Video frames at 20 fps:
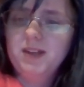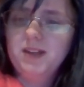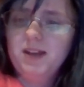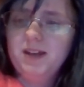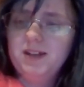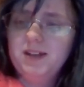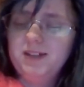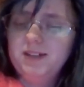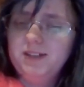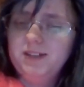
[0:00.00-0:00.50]

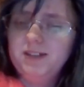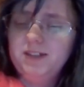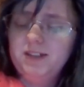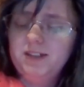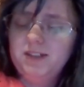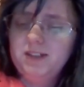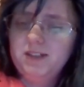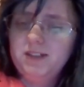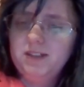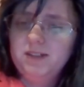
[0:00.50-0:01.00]
and
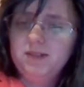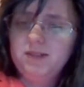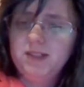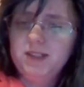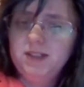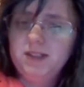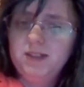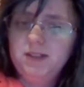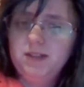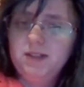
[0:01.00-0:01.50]

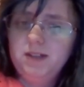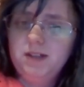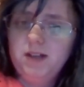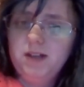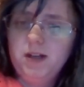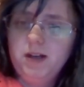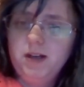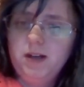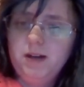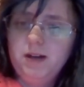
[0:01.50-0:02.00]

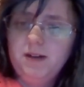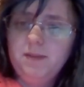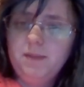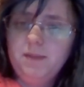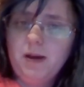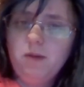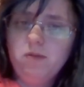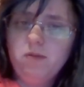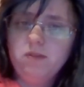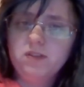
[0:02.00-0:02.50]

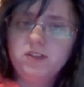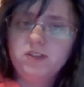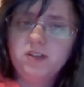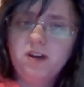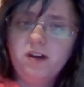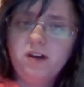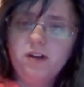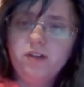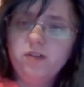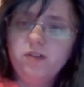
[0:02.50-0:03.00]
I won't
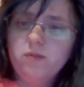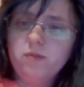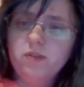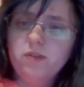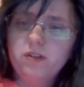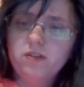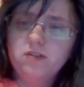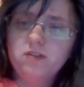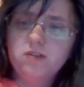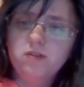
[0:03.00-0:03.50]
start a new one
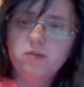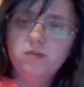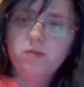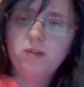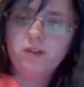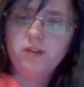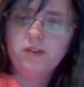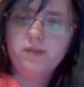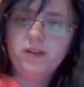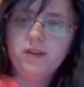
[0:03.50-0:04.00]
until one
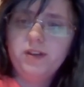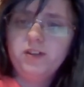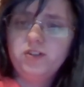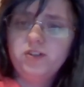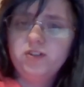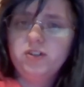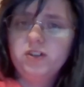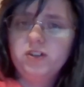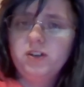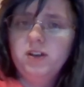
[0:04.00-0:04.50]
is
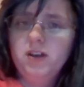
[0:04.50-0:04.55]
finished.